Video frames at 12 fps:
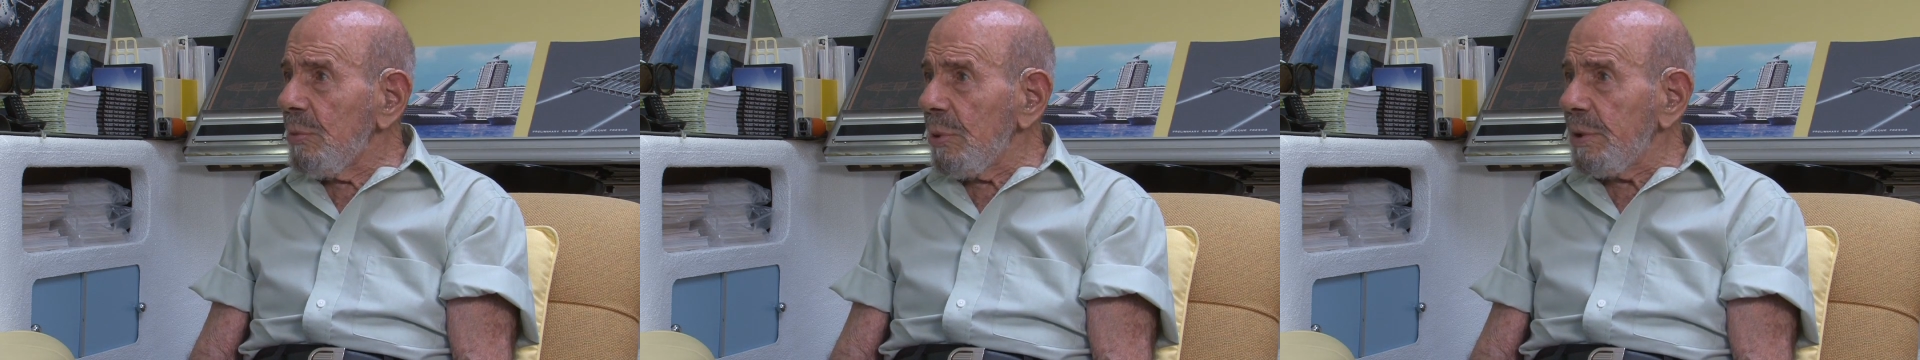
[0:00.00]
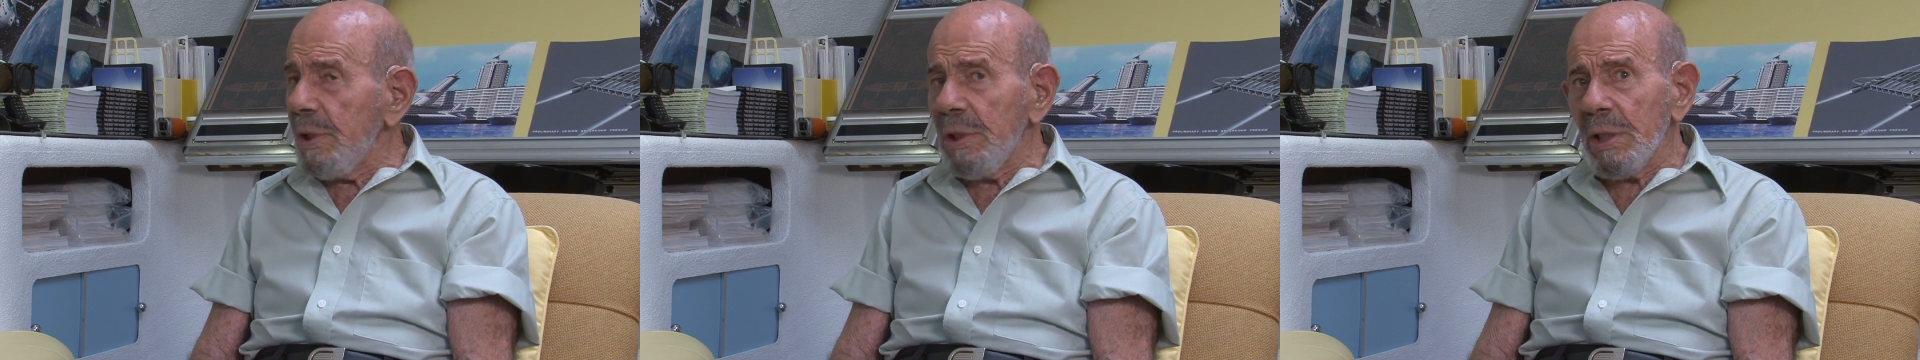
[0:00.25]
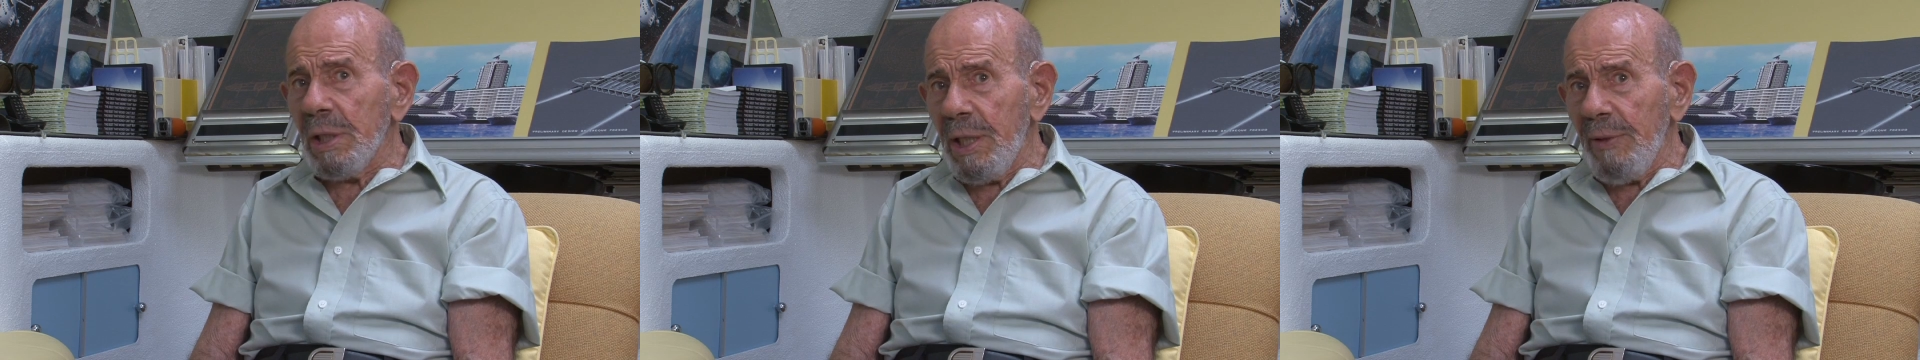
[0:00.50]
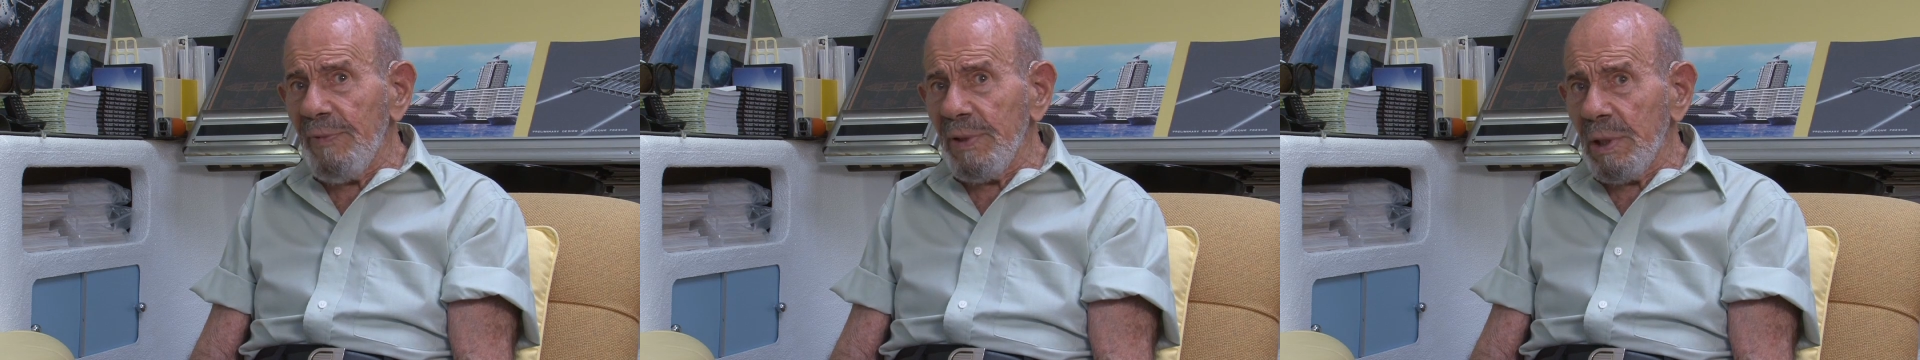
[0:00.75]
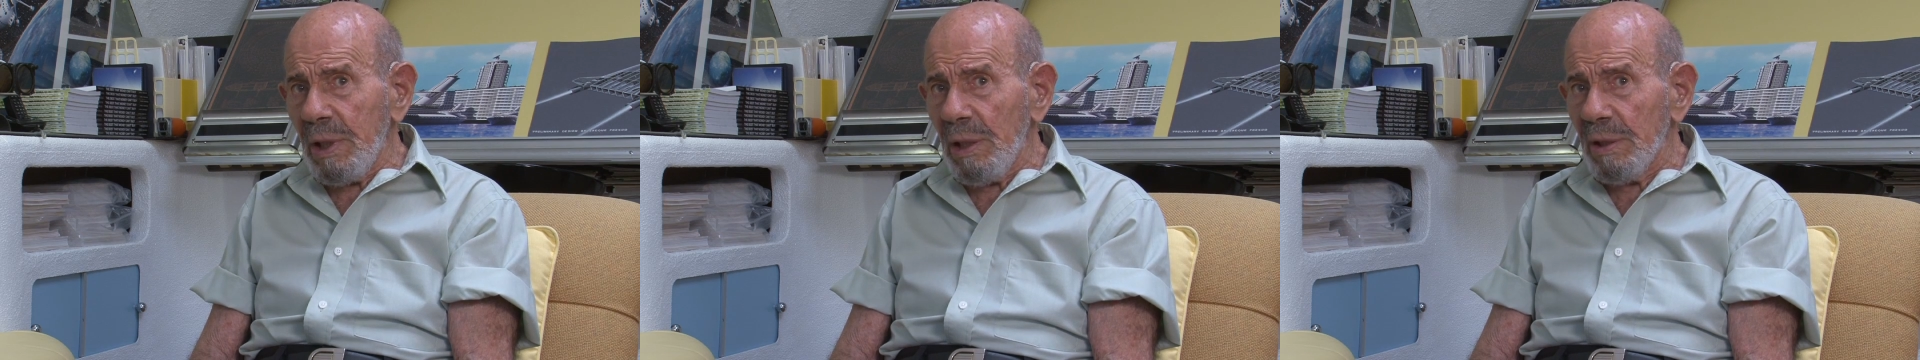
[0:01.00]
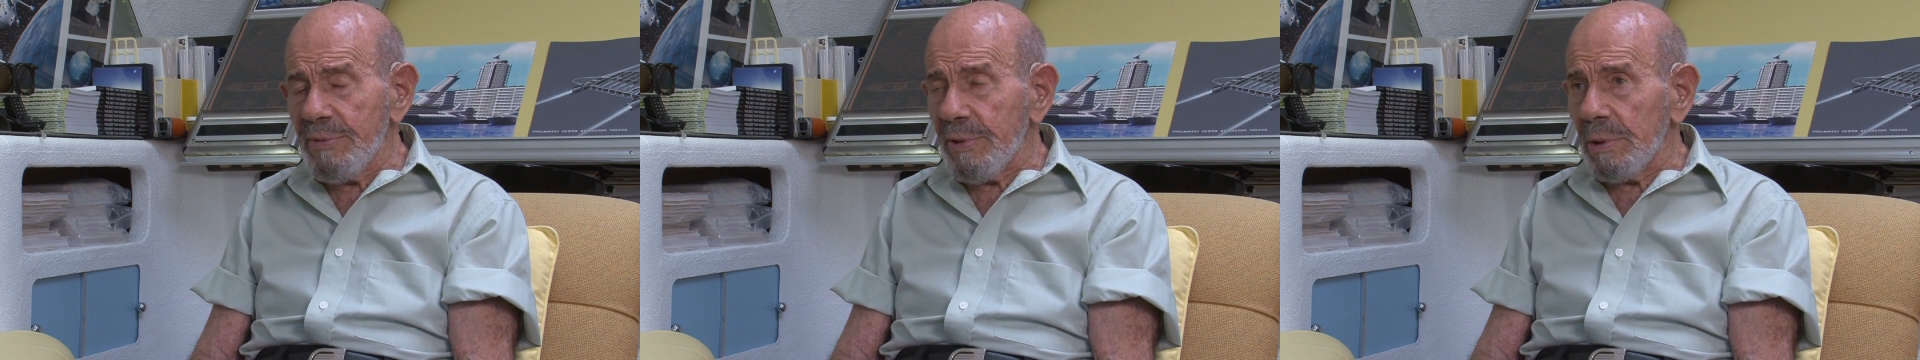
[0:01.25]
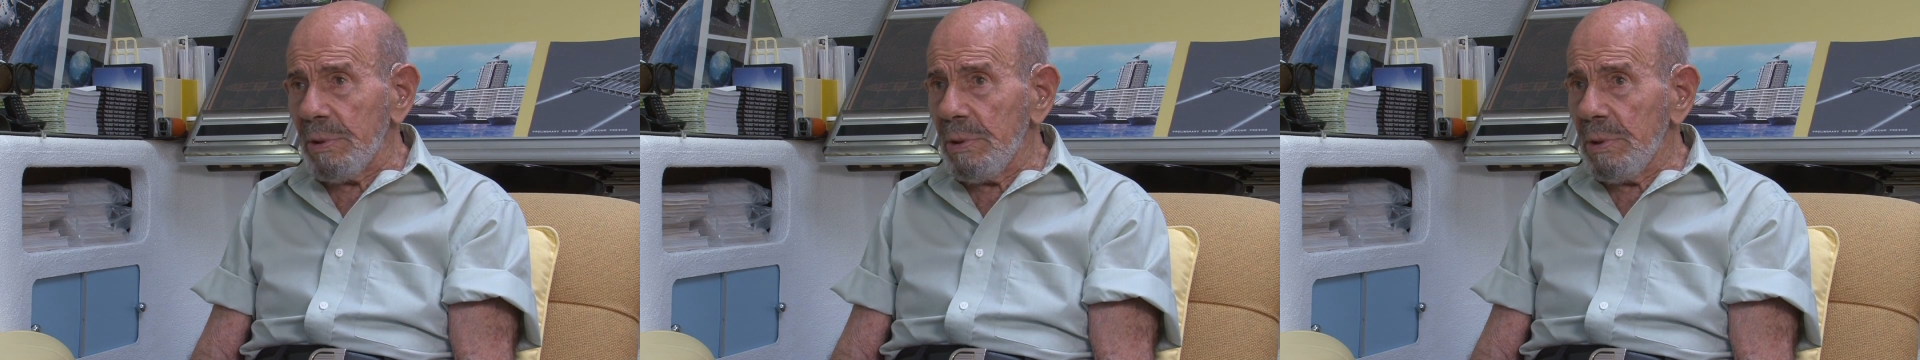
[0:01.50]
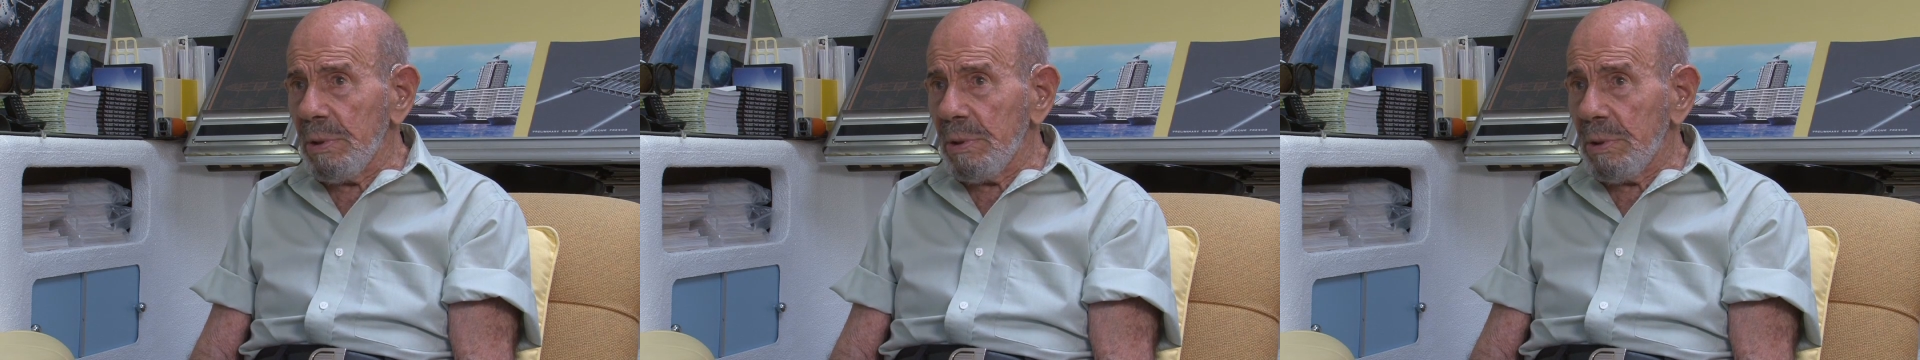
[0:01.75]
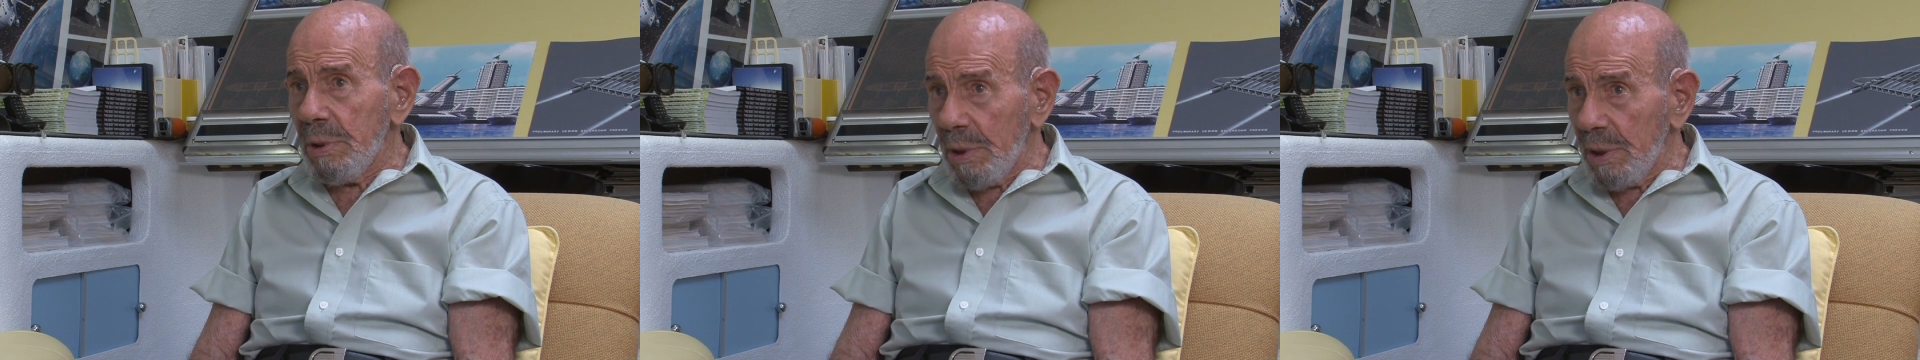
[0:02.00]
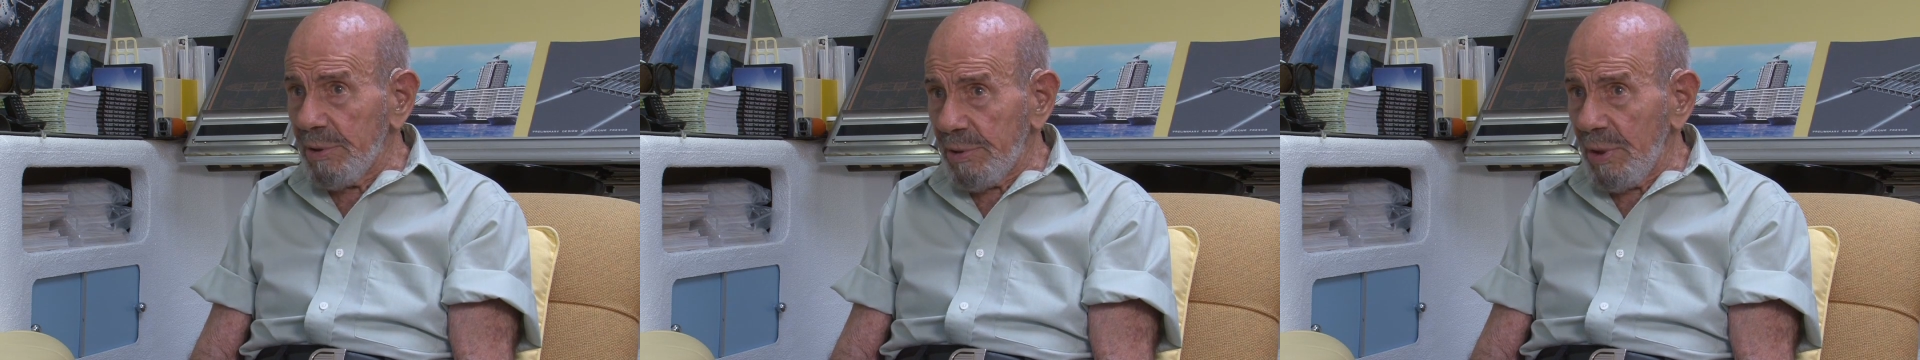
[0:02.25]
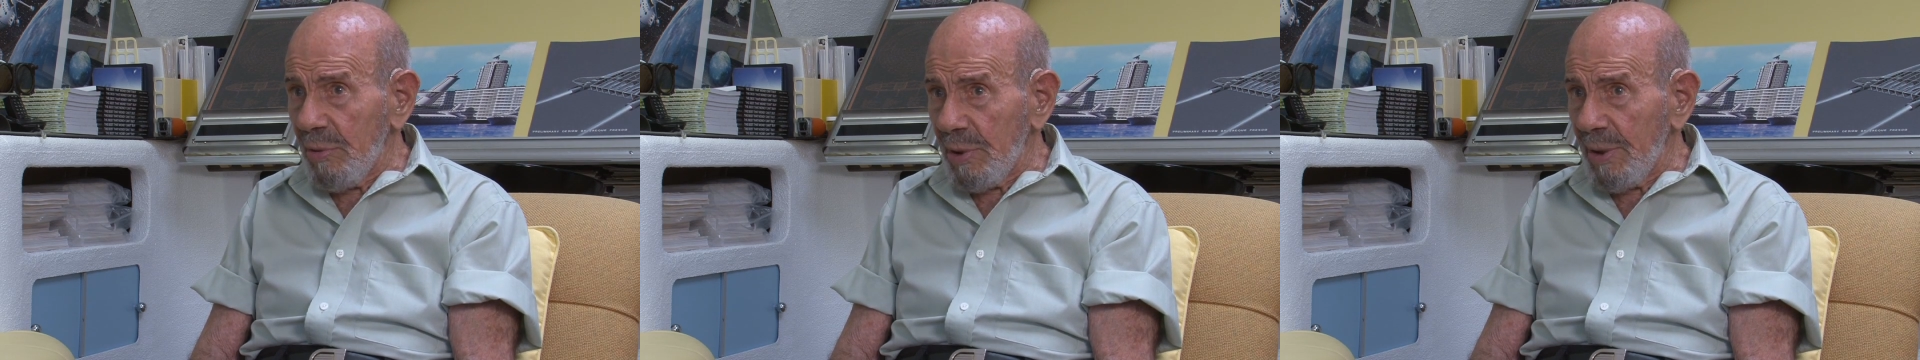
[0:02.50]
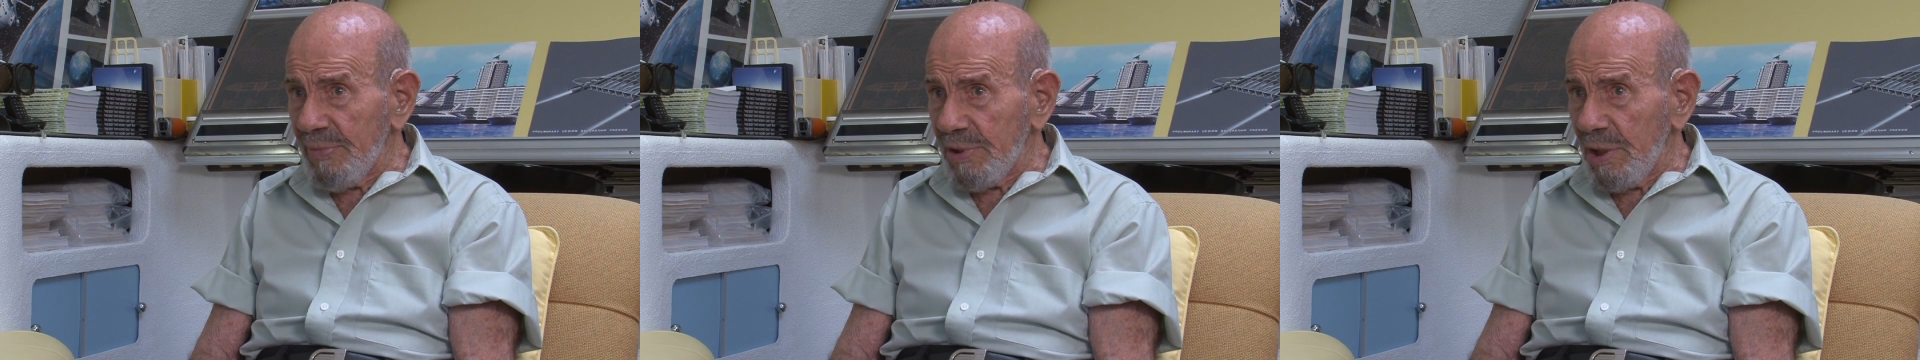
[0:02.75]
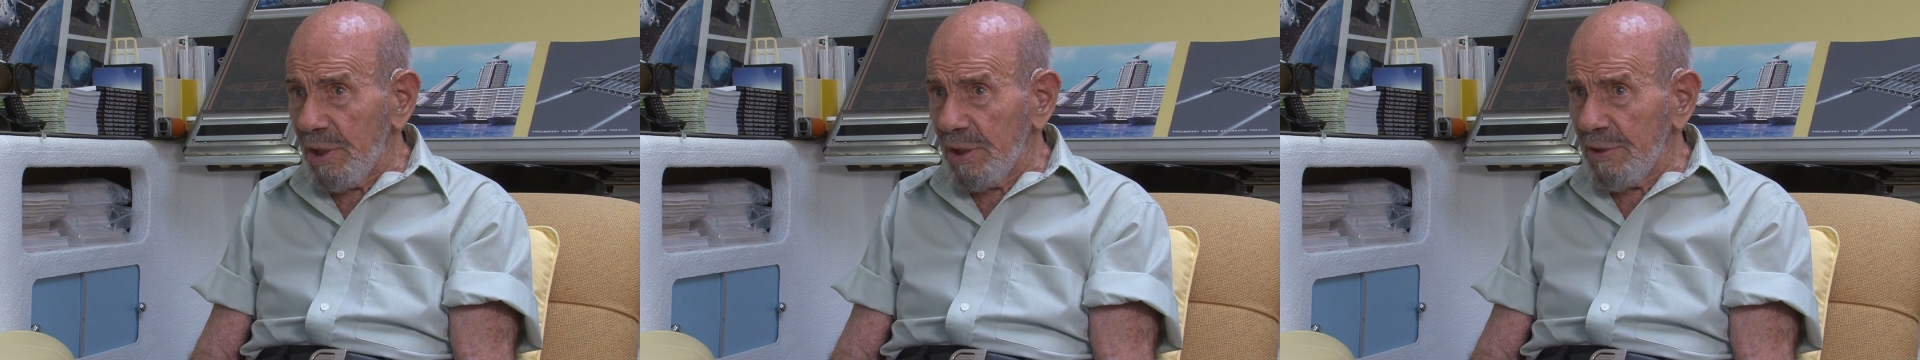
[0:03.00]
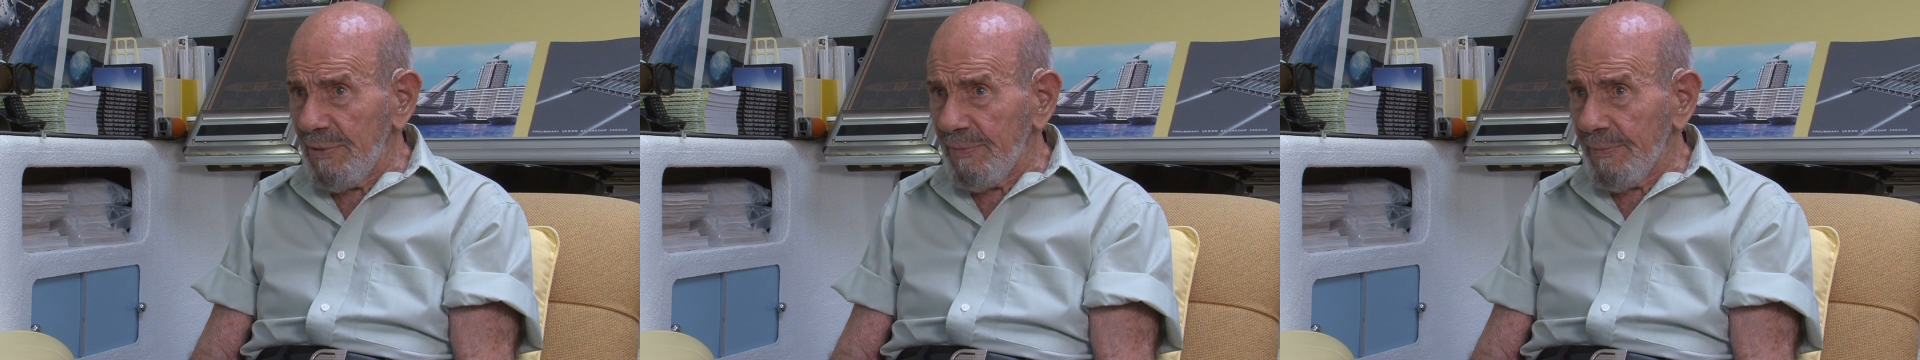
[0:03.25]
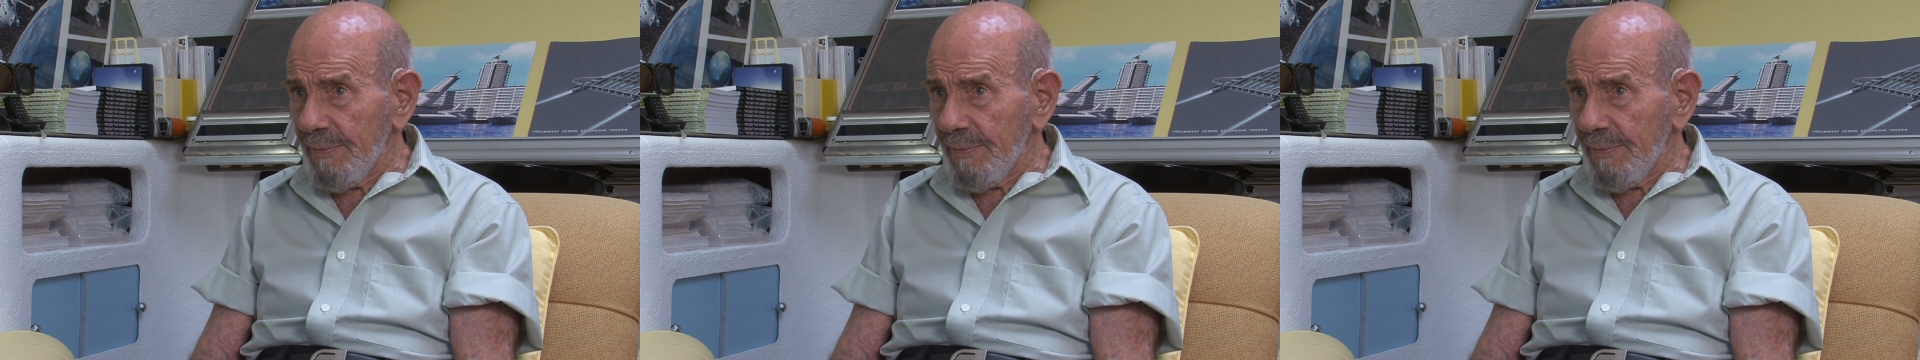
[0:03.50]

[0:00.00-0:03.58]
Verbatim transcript: within a given culture. Do you understand what I'm saying?